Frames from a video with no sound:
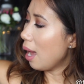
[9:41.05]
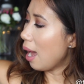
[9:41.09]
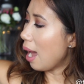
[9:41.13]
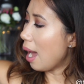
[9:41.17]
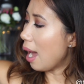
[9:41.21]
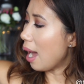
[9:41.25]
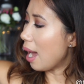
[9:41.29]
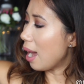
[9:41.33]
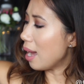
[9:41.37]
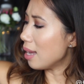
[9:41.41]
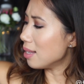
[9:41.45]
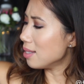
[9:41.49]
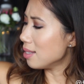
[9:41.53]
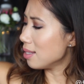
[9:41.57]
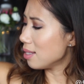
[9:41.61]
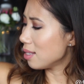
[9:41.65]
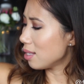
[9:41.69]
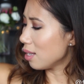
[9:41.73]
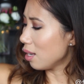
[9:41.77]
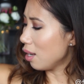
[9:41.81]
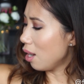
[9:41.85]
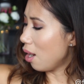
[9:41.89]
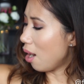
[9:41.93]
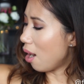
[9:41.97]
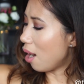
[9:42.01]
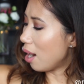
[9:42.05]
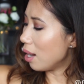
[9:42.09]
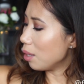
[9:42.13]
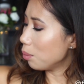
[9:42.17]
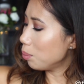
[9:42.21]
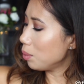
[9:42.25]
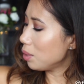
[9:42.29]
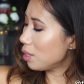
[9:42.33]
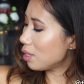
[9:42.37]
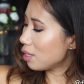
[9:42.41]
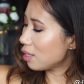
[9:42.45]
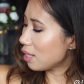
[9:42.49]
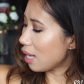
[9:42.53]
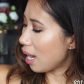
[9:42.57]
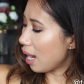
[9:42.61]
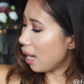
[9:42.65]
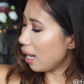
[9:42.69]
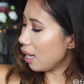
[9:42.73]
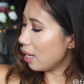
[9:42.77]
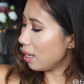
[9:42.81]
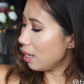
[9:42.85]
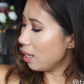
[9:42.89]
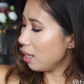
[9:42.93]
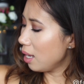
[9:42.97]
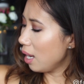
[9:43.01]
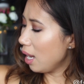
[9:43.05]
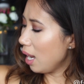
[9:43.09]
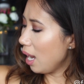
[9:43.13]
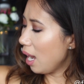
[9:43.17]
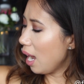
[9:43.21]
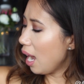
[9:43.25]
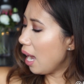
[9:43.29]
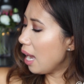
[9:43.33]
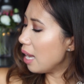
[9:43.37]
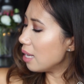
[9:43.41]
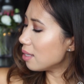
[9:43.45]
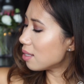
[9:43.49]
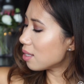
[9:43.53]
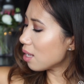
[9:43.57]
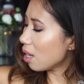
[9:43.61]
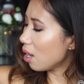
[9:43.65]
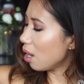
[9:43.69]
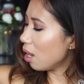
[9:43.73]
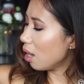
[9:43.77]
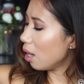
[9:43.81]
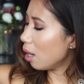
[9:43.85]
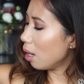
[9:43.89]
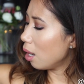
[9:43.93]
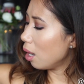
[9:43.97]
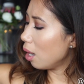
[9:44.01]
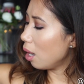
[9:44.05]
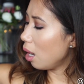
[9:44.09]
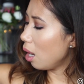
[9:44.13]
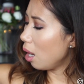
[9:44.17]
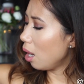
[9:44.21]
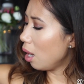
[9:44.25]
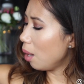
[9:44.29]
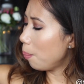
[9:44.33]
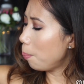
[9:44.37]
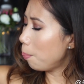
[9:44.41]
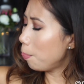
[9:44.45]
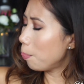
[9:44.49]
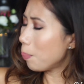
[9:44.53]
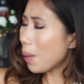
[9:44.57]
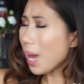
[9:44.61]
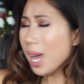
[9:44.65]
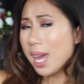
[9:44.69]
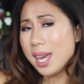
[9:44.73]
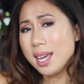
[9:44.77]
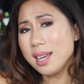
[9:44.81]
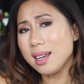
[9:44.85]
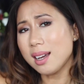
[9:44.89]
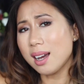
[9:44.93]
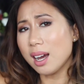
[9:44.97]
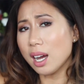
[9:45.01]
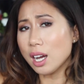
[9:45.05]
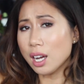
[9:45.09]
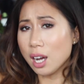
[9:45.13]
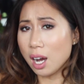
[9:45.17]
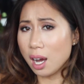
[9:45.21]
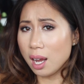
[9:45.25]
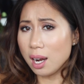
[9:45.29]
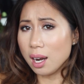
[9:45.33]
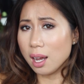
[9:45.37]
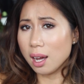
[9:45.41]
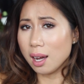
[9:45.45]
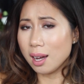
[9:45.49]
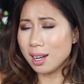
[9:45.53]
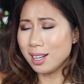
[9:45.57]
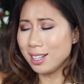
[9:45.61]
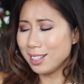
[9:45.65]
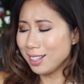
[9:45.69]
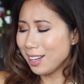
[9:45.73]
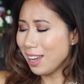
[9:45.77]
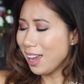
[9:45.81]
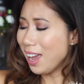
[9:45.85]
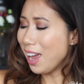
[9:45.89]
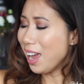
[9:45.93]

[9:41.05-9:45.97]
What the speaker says: and I would say it's a pink colour.